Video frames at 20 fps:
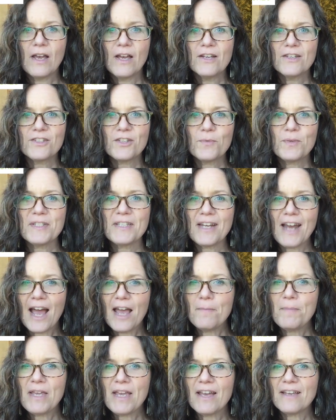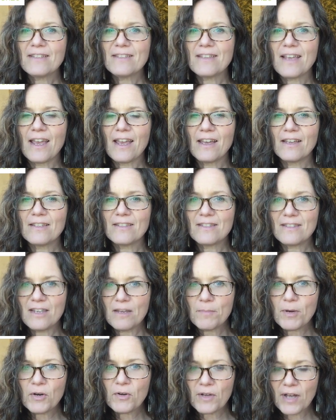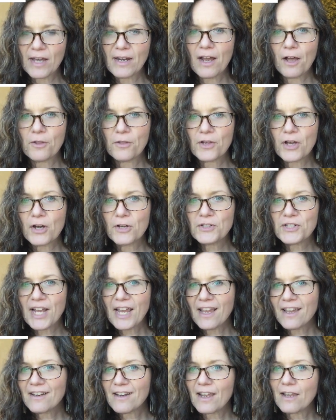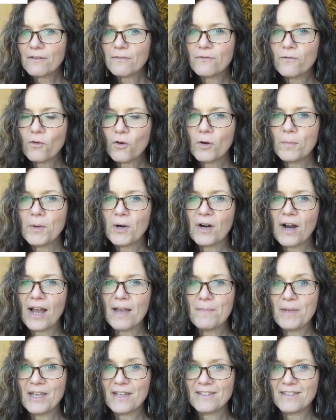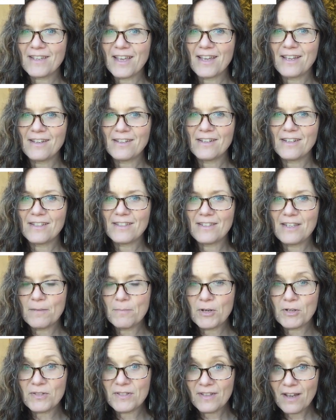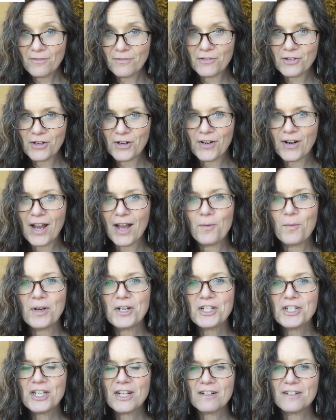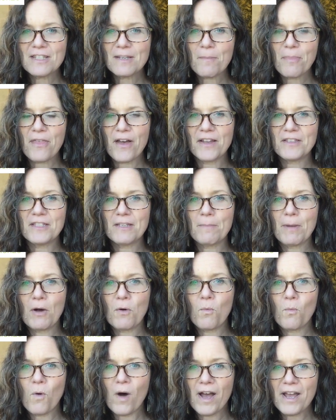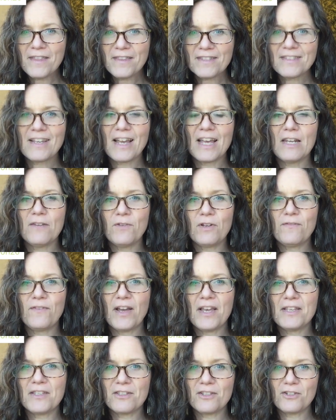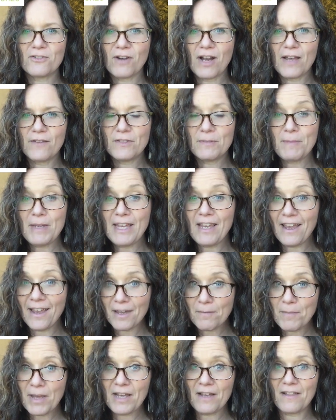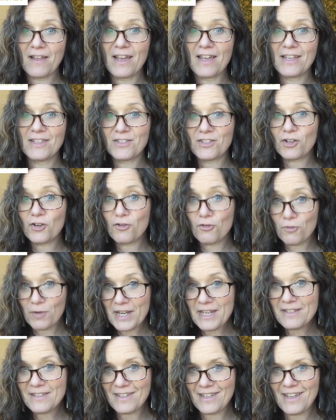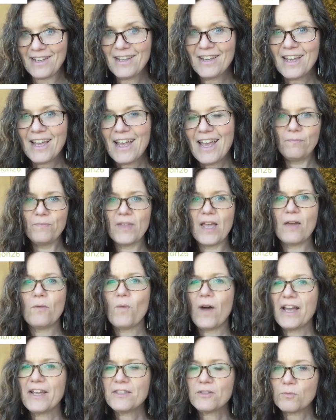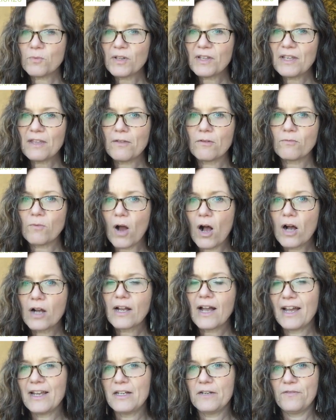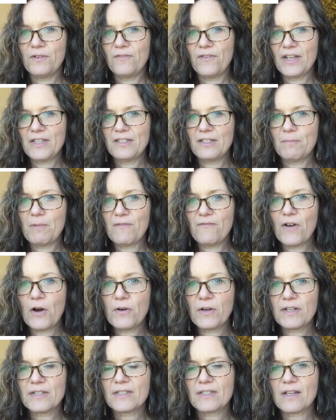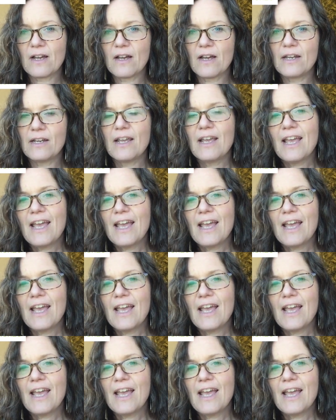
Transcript: So as an I B S and SIBO gut health coach and a former I B S and SIBO sufferer, I want to share some thoughts about why this kind of advice drives me and my clients crazy, and why it's really the wrong kind of advice to be focused on.